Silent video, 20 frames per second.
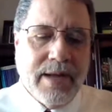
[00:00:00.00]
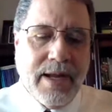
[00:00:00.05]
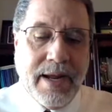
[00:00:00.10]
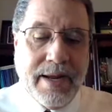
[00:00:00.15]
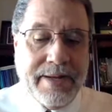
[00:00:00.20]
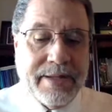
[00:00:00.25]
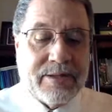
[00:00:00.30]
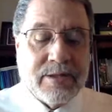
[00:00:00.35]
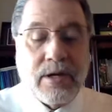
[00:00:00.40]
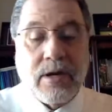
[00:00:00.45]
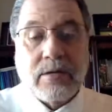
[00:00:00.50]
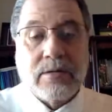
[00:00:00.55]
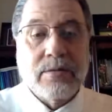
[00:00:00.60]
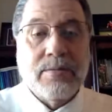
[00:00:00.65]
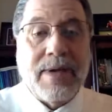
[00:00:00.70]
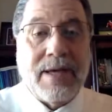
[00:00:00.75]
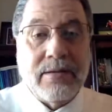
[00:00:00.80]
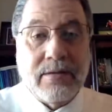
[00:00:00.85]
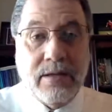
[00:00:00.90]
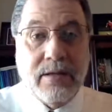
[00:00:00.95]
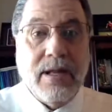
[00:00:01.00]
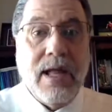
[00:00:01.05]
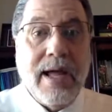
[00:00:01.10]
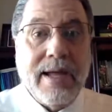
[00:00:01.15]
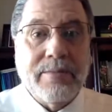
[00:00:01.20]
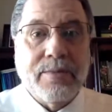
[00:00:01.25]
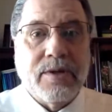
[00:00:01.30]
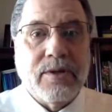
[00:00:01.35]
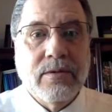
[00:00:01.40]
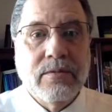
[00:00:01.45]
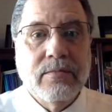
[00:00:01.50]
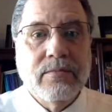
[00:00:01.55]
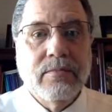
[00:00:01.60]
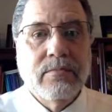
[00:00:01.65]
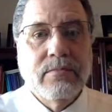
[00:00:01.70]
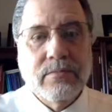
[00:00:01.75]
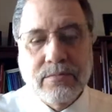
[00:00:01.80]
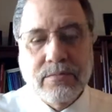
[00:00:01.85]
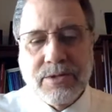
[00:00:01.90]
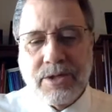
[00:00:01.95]
And it talks about libel.
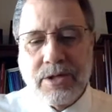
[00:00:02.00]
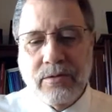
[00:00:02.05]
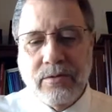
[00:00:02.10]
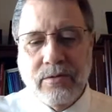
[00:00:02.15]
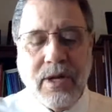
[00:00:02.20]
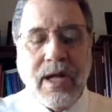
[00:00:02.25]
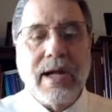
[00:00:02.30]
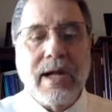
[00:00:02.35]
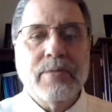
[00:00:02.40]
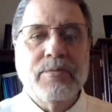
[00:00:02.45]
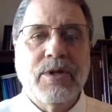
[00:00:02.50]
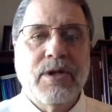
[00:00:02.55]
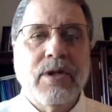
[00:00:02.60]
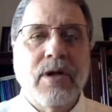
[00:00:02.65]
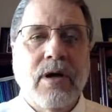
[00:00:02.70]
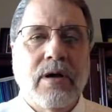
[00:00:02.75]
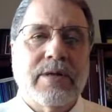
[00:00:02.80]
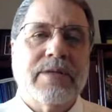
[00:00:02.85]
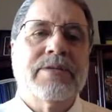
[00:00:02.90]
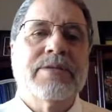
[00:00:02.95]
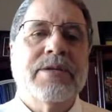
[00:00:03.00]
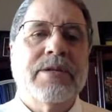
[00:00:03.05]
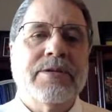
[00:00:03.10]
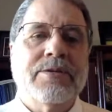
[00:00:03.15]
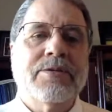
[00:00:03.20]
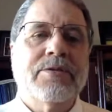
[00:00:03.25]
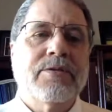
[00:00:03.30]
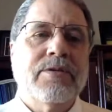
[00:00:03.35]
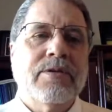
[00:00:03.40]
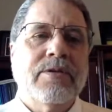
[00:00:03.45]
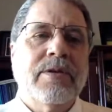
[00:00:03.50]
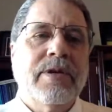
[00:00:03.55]
So libel law exists.